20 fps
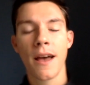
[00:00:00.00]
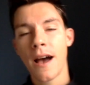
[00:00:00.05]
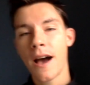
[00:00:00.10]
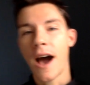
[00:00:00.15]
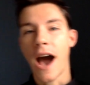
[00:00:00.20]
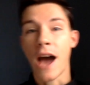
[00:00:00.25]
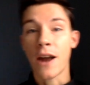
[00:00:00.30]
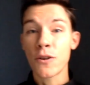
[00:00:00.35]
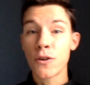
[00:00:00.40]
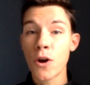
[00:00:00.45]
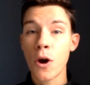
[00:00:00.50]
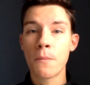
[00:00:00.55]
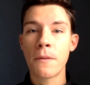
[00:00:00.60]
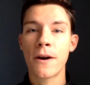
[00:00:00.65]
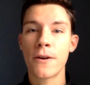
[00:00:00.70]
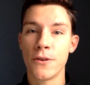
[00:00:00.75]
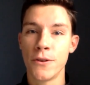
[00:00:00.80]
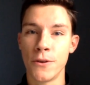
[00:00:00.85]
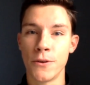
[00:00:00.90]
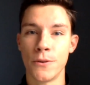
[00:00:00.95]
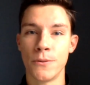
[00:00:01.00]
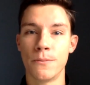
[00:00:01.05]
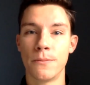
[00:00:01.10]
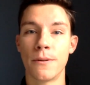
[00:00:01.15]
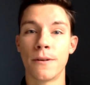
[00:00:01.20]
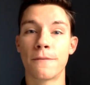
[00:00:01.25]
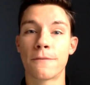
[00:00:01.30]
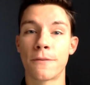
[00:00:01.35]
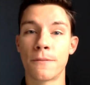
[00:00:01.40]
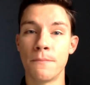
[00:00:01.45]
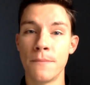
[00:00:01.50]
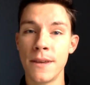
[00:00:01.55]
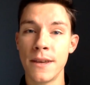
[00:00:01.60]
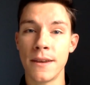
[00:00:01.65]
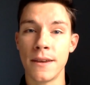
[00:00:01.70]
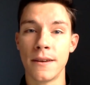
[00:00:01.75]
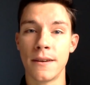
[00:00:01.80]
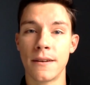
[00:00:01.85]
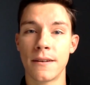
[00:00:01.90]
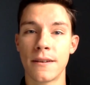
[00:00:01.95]
I don't know about you, but for
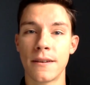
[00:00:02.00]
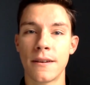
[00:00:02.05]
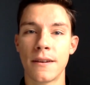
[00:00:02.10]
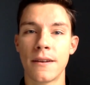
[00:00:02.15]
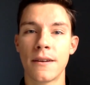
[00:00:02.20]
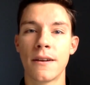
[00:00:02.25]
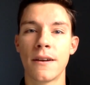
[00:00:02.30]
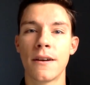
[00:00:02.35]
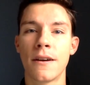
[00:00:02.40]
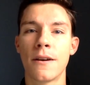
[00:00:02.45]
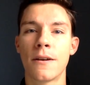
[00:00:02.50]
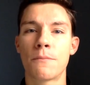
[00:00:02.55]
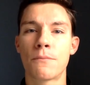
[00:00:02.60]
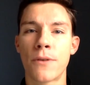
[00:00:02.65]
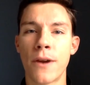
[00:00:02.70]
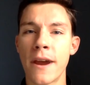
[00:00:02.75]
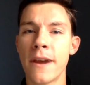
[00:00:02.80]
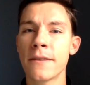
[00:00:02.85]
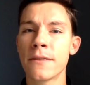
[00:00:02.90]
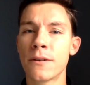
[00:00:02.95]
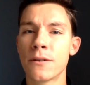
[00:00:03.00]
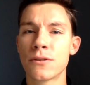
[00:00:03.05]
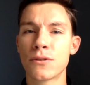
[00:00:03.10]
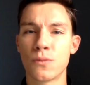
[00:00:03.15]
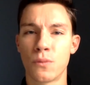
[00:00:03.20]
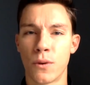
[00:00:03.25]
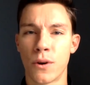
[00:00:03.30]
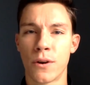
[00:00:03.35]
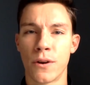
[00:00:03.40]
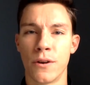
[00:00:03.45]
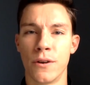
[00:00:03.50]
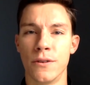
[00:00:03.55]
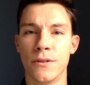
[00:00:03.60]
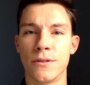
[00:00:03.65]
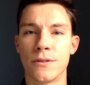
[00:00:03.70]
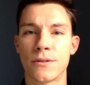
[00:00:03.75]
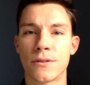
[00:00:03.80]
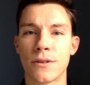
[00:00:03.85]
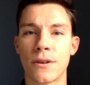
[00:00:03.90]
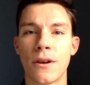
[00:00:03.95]
me, praying those
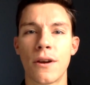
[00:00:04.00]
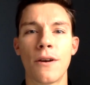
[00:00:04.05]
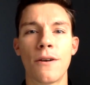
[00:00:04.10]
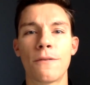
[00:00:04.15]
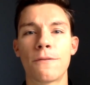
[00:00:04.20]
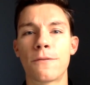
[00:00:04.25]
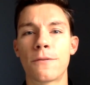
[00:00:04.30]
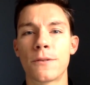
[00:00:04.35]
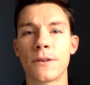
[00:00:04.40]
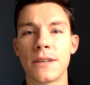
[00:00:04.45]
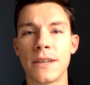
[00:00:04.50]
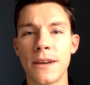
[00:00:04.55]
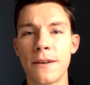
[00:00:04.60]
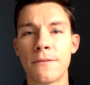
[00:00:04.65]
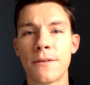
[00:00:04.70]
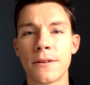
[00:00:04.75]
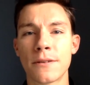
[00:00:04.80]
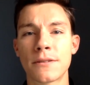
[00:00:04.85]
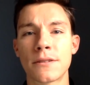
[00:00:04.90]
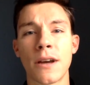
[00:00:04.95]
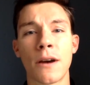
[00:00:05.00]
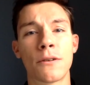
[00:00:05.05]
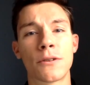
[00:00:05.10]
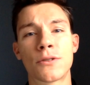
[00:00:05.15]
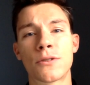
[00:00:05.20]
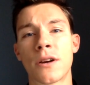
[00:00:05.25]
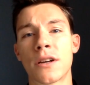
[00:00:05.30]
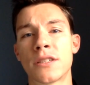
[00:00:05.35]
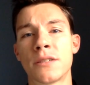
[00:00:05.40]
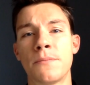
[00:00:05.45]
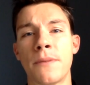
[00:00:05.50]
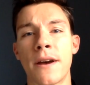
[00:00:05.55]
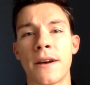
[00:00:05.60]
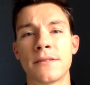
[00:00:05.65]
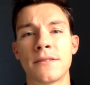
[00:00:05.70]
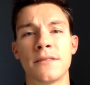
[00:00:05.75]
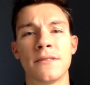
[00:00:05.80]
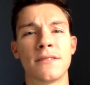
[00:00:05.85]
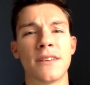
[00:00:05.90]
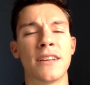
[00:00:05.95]
words, forgive us our
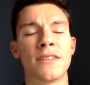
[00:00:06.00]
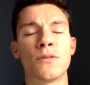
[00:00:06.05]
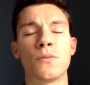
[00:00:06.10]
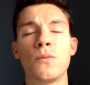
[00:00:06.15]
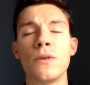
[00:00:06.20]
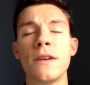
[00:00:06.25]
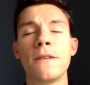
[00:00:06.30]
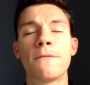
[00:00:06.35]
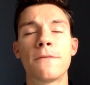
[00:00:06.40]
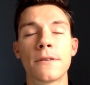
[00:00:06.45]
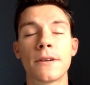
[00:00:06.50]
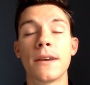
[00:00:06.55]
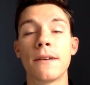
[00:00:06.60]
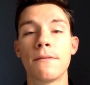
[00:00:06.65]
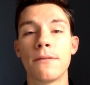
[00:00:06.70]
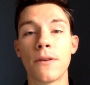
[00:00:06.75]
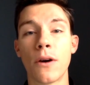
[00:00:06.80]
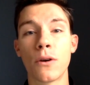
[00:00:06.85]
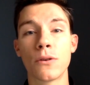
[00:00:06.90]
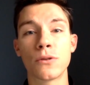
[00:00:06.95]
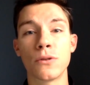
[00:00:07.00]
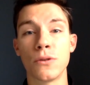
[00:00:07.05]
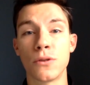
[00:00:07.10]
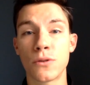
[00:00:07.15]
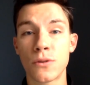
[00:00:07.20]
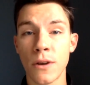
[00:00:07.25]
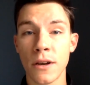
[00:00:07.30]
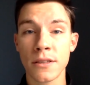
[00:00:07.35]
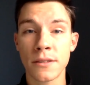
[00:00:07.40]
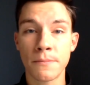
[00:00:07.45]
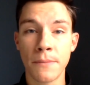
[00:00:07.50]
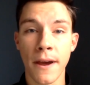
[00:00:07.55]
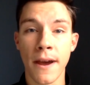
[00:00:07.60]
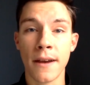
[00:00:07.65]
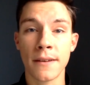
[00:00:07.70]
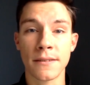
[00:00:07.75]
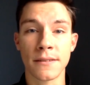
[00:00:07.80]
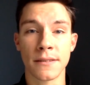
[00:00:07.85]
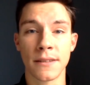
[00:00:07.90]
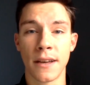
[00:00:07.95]
trespasses as we forgive those who
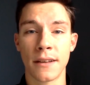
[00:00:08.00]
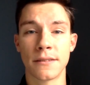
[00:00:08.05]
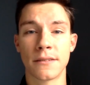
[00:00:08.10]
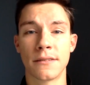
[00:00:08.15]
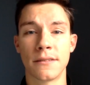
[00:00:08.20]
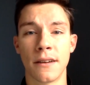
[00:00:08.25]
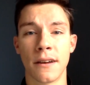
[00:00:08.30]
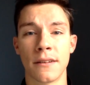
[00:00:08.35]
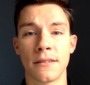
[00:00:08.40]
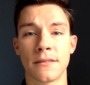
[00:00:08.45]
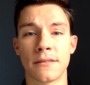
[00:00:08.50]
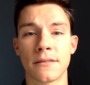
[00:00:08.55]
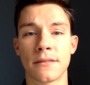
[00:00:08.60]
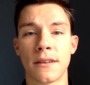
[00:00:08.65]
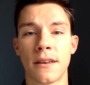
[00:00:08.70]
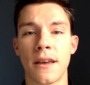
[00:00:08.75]
trespass against us